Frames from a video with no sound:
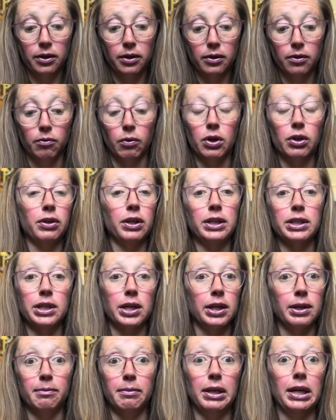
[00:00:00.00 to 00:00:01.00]
What do you think's going
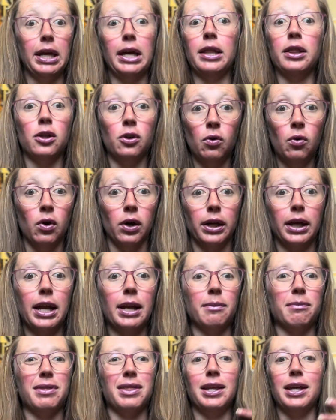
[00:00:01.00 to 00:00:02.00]
to be in the door? Get
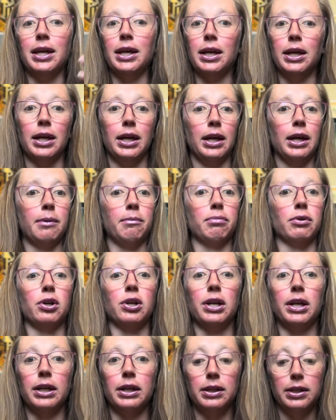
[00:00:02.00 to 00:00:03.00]
them thinking and
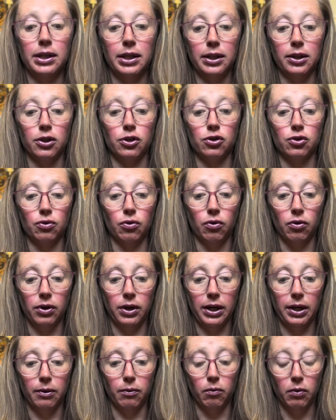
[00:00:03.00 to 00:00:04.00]
predicting the story
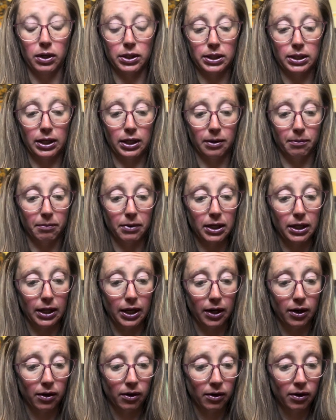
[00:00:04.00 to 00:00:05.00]
and what's going to be
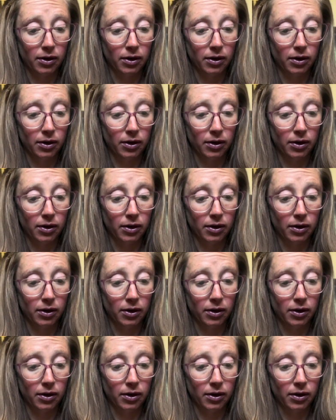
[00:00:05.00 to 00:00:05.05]
there.